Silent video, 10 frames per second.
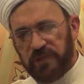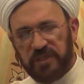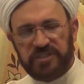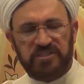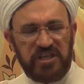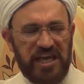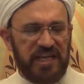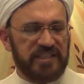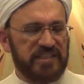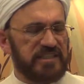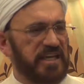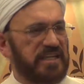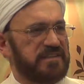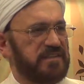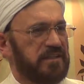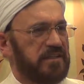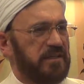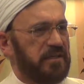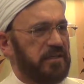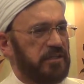It's reality that
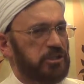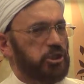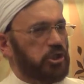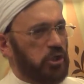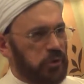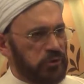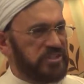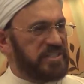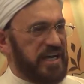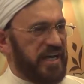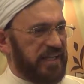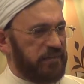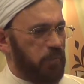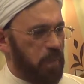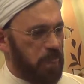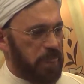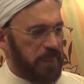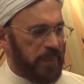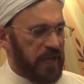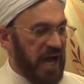shows that
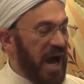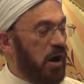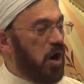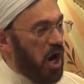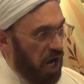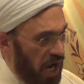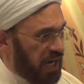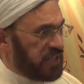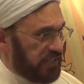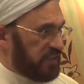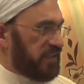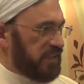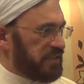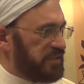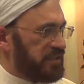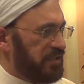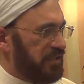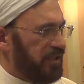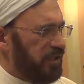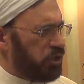how hard it is
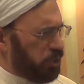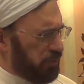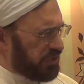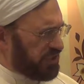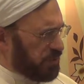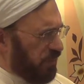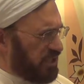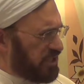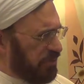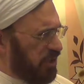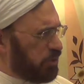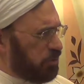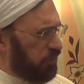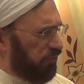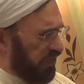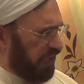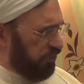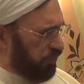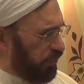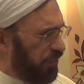to be responsible, to be
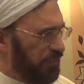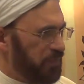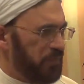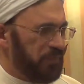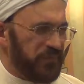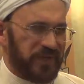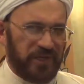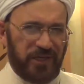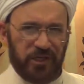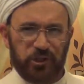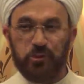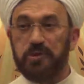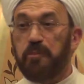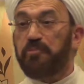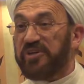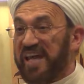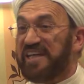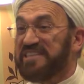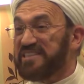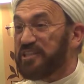faithful, to be a
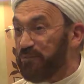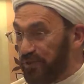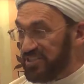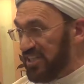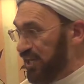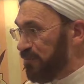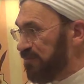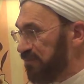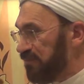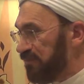practicing Muslim.